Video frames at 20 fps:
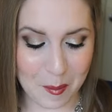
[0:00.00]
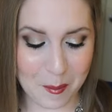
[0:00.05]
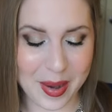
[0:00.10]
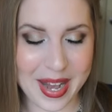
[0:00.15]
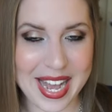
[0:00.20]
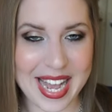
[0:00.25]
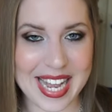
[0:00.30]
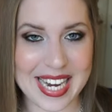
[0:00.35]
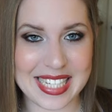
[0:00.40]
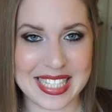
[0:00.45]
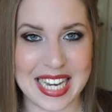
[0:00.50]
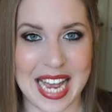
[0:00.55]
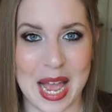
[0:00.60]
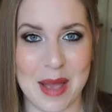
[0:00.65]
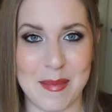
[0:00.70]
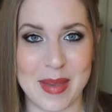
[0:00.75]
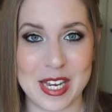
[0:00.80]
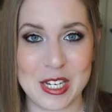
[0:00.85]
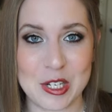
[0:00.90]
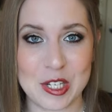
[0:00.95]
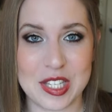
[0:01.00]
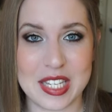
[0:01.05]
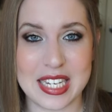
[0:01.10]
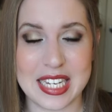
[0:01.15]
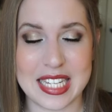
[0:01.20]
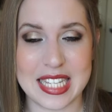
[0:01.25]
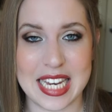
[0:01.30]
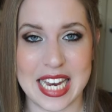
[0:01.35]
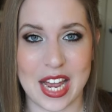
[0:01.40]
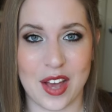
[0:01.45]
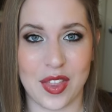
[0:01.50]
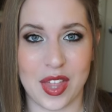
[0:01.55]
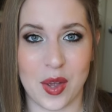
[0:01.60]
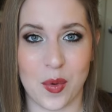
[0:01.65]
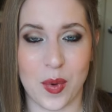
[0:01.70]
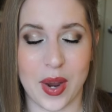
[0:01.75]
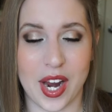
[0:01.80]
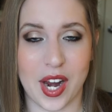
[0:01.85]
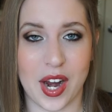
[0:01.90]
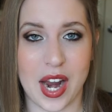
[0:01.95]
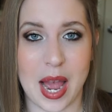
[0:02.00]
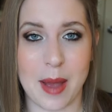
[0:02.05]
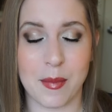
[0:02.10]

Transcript: But I'm interested to see how they wear.